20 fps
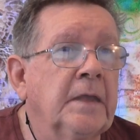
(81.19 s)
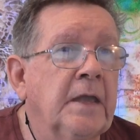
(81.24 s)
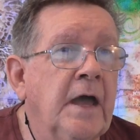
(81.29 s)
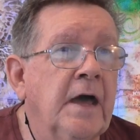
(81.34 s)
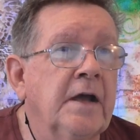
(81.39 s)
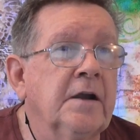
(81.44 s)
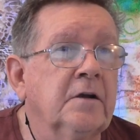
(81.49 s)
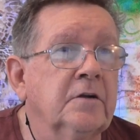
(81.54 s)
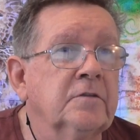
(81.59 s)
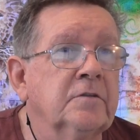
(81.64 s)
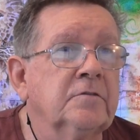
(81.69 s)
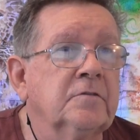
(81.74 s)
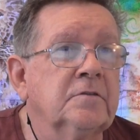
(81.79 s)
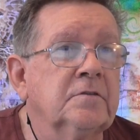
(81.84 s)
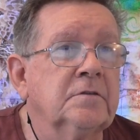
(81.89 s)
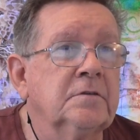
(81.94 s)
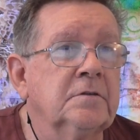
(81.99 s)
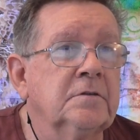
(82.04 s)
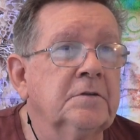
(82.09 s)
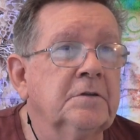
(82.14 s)

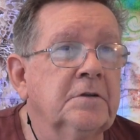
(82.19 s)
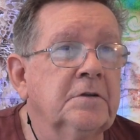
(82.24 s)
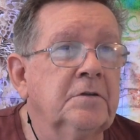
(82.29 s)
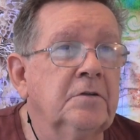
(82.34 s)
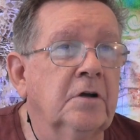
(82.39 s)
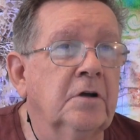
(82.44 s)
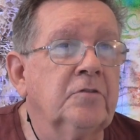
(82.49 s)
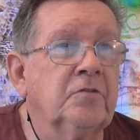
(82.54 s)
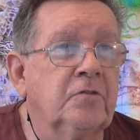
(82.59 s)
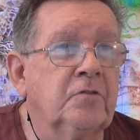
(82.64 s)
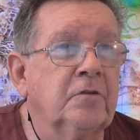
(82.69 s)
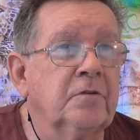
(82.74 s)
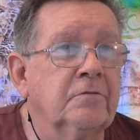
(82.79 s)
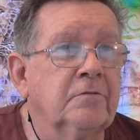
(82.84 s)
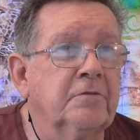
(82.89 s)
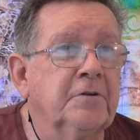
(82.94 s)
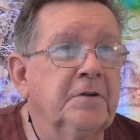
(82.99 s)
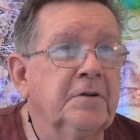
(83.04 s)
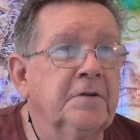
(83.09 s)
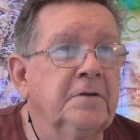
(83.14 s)
Adults, not
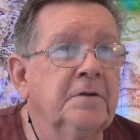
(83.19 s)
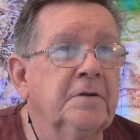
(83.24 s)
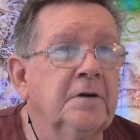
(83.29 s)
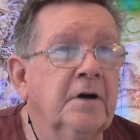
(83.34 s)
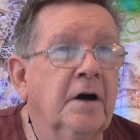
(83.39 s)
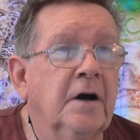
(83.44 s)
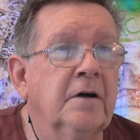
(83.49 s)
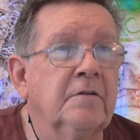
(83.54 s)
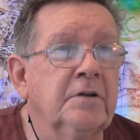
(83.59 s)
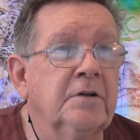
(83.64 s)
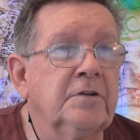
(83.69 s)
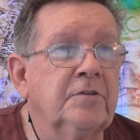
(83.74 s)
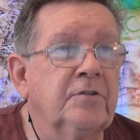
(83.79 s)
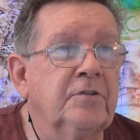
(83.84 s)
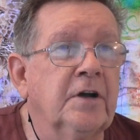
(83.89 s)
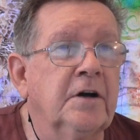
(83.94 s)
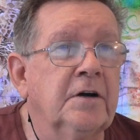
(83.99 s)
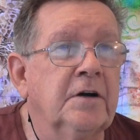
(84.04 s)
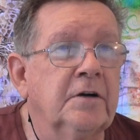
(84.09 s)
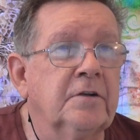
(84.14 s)
children, are in
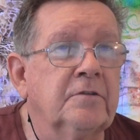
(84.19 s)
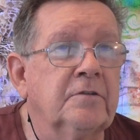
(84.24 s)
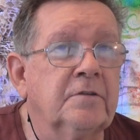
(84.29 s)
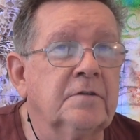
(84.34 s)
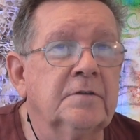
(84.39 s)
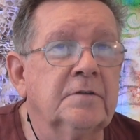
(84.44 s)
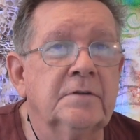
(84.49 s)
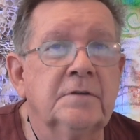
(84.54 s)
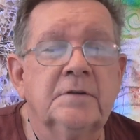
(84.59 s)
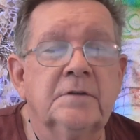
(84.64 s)
charge,